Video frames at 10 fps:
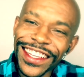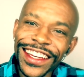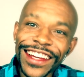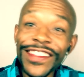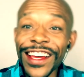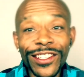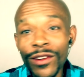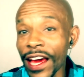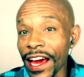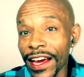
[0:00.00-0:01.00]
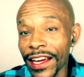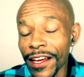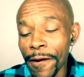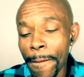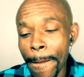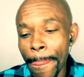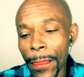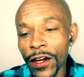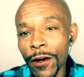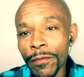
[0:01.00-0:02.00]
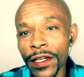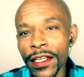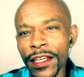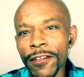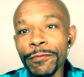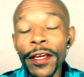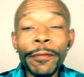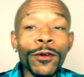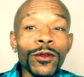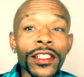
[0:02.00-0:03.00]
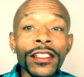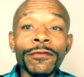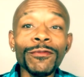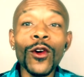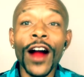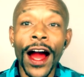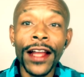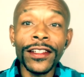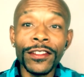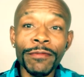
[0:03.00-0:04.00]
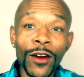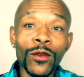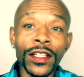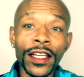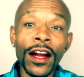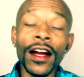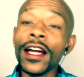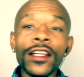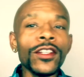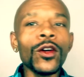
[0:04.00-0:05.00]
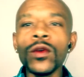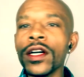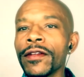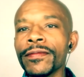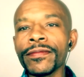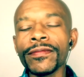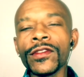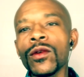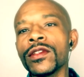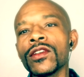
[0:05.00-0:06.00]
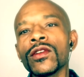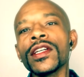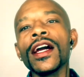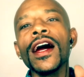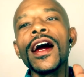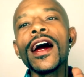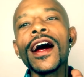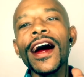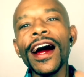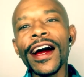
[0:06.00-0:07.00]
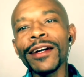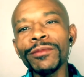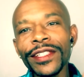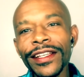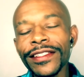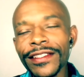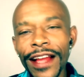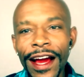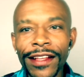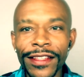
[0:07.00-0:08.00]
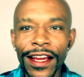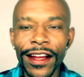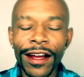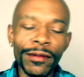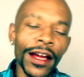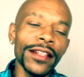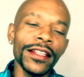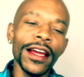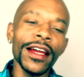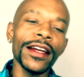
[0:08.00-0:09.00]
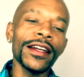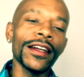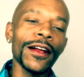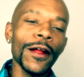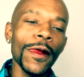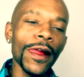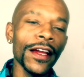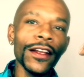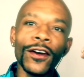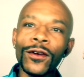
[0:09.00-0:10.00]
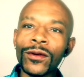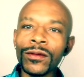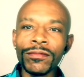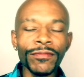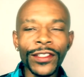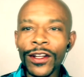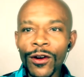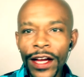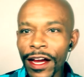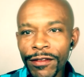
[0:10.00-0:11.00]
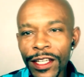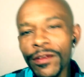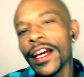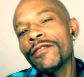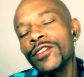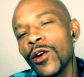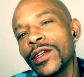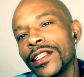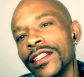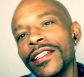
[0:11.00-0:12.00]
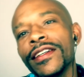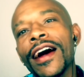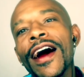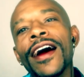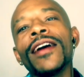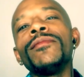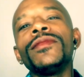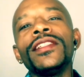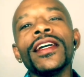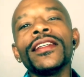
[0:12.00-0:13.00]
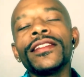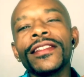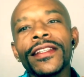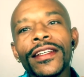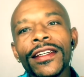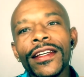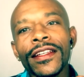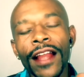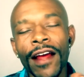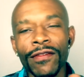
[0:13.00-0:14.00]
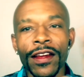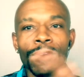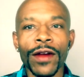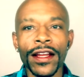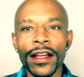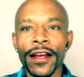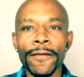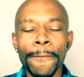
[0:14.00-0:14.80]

And that's okay. But if people were just more honest about where they are, know what, Tony? I'm just not there. I'm not there. You don't even have to go into detail. I'm just not there right now.